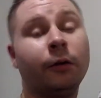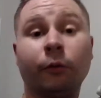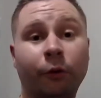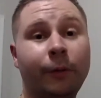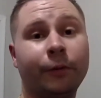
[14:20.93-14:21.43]

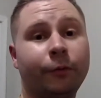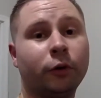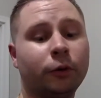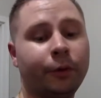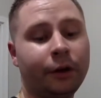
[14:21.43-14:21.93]
right
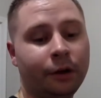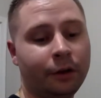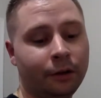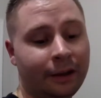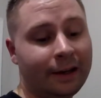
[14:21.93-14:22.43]
before we
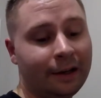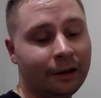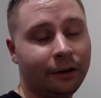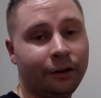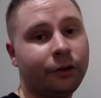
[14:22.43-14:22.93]
lay
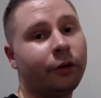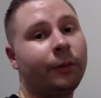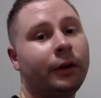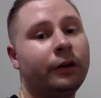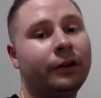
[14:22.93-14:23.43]
down this
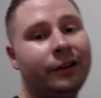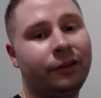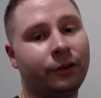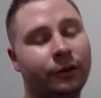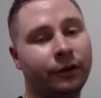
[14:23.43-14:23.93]
ceramic coating,
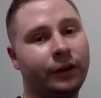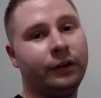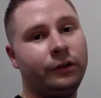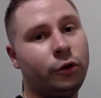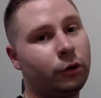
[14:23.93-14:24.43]
so I'll
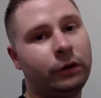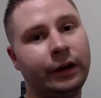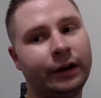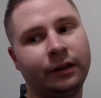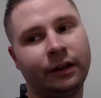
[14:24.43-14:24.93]
show you guys